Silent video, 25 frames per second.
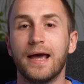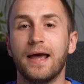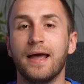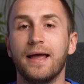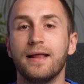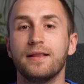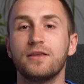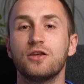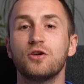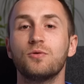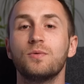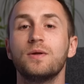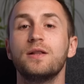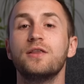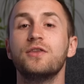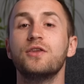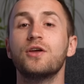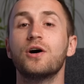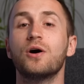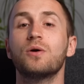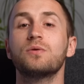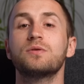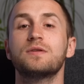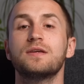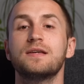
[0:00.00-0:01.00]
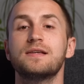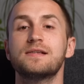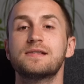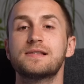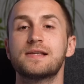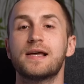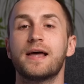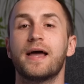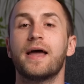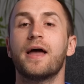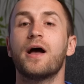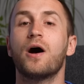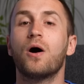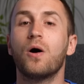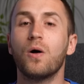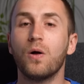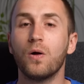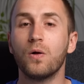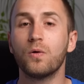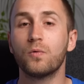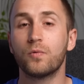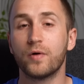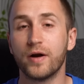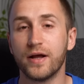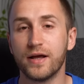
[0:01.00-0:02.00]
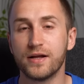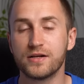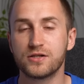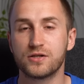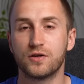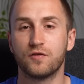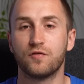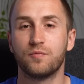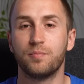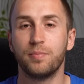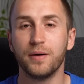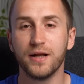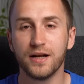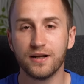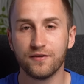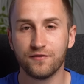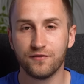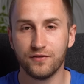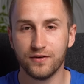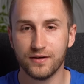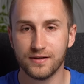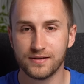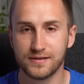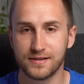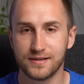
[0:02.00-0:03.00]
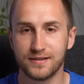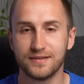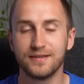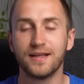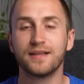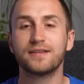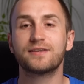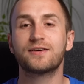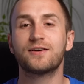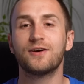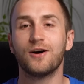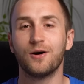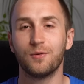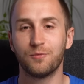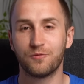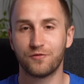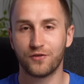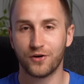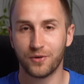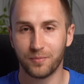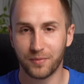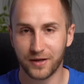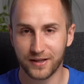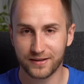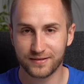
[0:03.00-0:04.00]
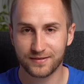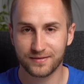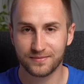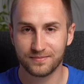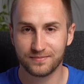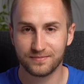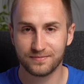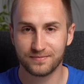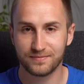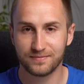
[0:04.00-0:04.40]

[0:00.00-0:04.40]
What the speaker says: and you will notice a whole range of benefits that come from it.